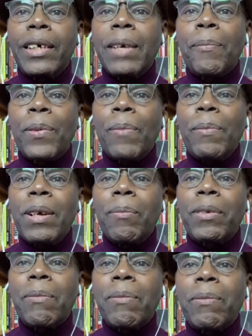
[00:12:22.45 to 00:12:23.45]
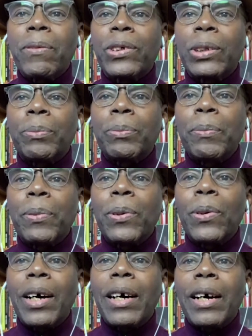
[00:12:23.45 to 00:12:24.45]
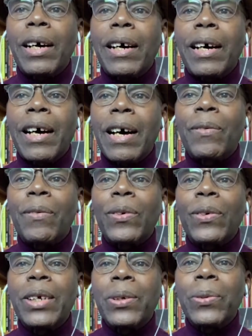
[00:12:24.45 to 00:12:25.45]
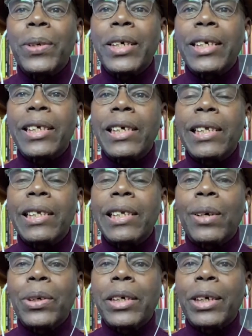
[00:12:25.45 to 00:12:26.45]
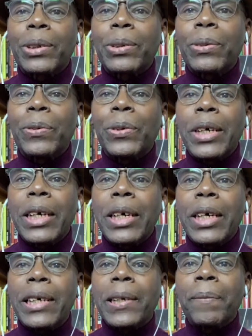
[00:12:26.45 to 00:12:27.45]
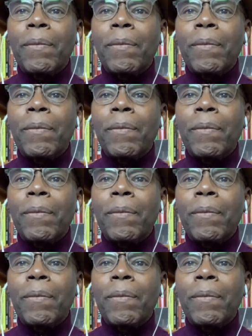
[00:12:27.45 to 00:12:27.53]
The problem some of those people have to deal with in the context of Uganda